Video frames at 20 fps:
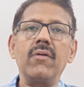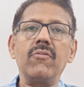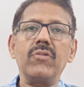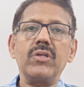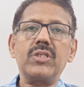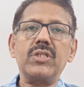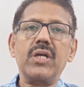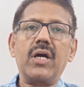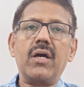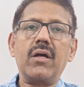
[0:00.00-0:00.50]

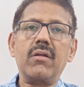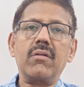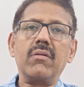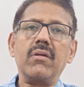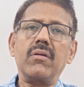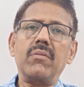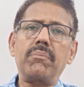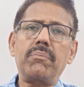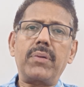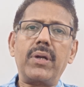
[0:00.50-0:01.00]
which
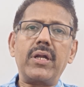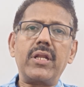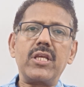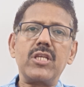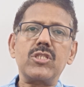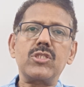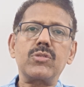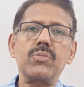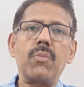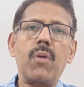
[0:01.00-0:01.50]
are
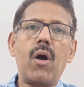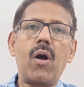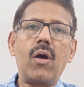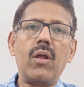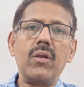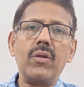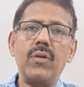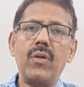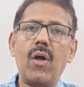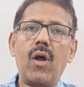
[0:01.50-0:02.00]
pretty
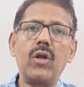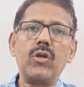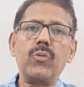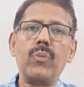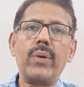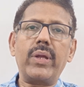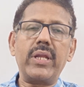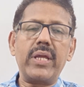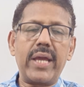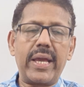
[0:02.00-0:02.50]
small, not
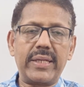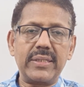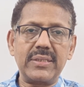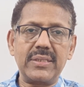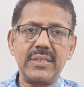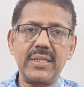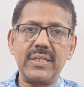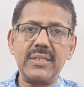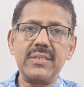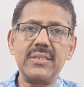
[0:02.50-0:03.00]
very
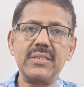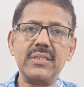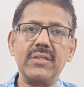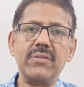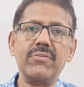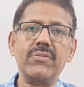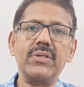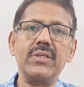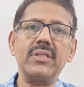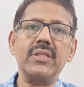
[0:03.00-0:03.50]

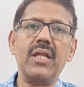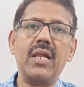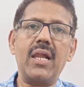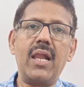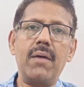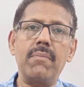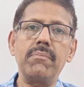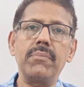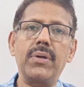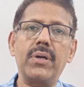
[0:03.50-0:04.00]
extensive in the
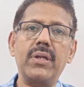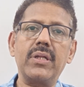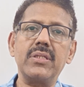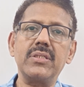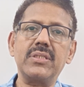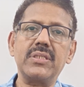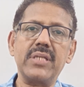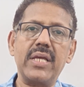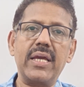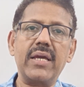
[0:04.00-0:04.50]
lumbar
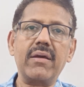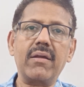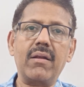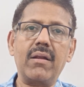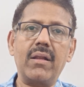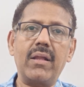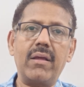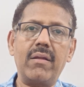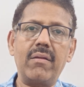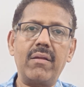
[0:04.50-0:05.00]
and
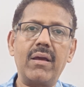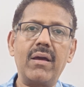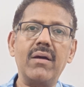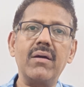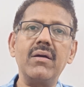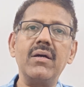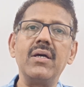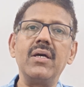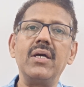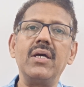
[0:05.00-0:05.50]
sacral
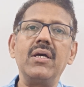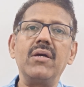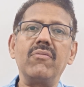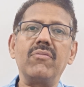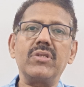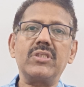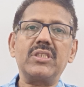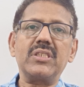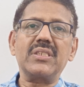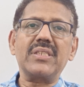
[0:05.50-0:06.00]
area,
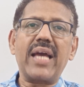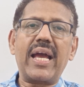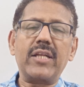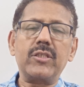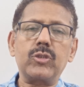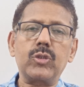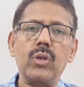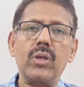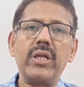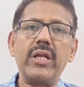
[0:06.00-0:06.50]
which is
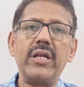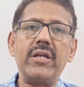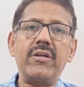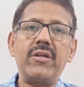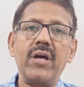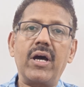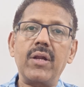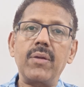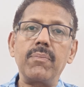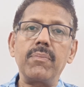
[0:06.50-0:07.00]
actually
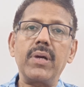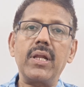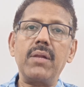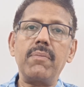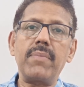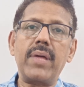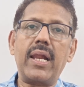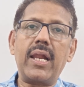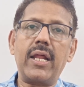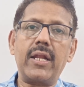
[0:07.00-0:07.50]

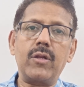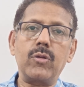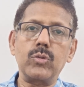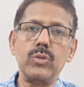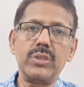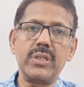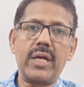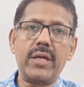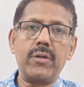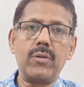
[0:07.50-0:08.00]
dermal
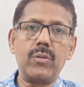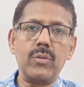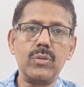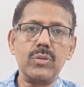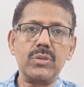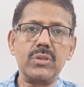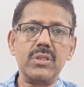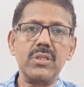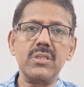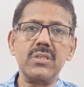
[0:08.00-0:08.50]

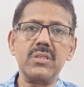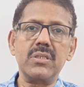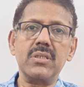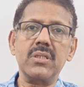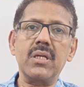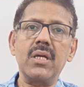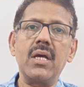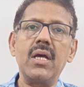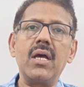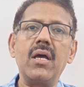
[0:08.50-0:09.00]
melanocytosis,
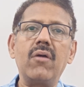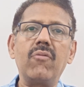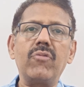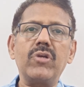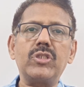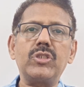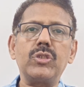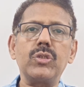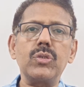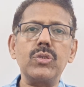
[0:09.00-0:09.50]

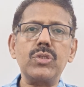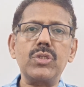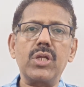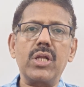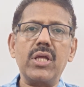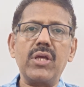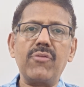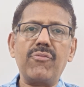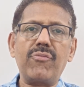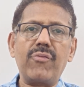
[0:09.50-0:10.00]
which
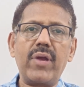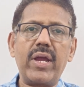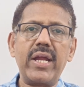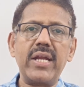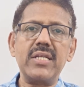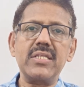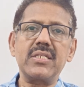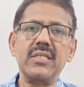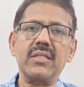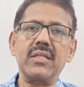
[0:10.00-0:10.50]
usually
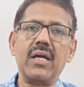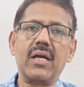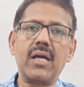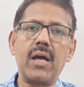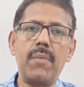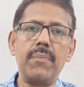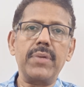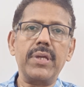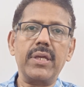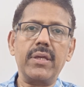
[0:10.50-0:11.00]
fades in the
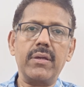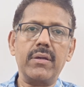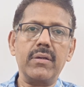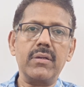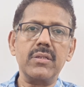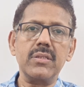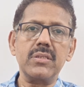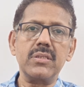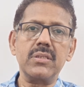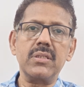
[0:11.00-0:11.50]
coming
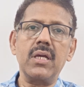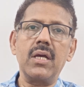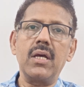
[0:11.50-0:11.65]
years